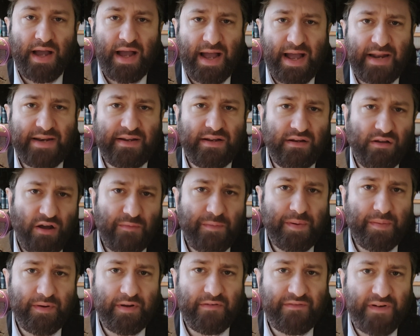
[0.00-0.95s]
And a lot of
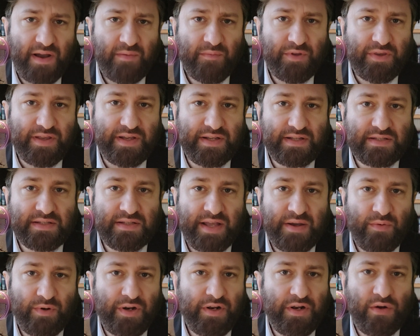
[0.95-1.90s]
people are fine with this. And
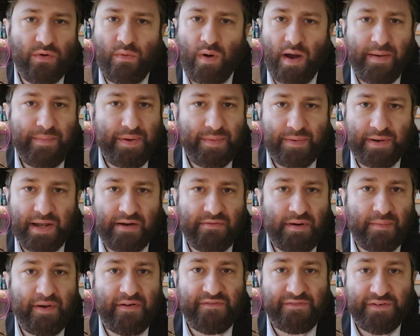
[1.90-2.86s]
they want to know why people like
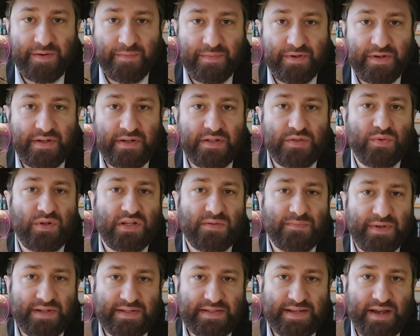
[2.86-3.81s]
Rabbi Friedman, as well as
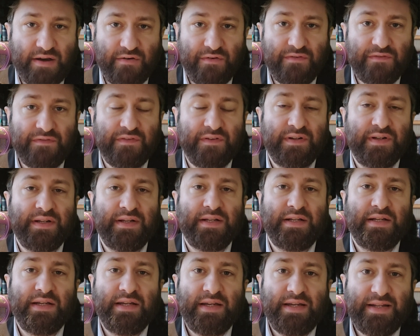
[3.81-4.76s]
myself,
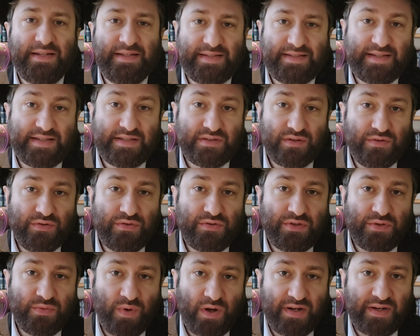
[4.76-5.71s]
insist on
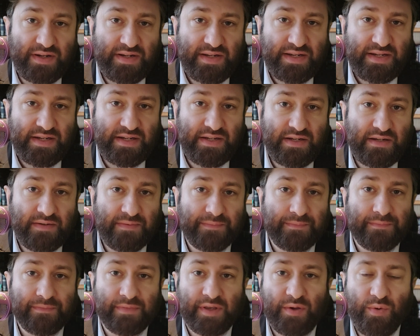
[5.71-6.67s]
using the word need
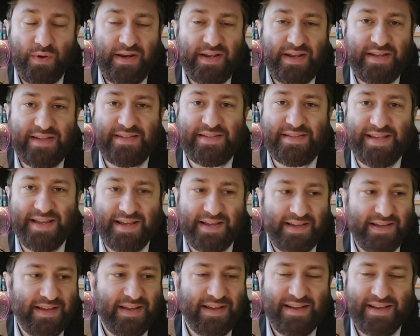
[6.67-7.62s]
when it is
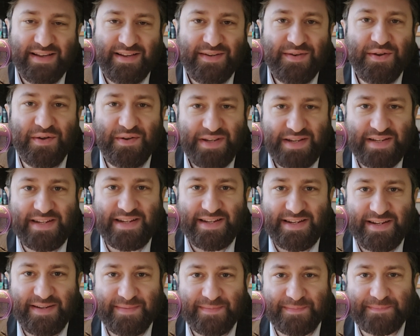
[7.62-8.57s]
not
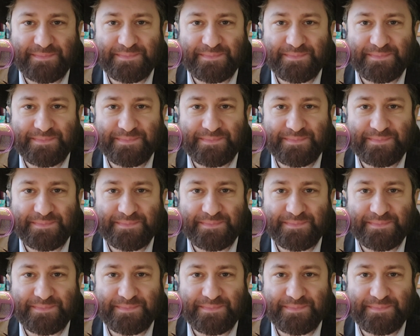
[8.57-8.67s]
needed.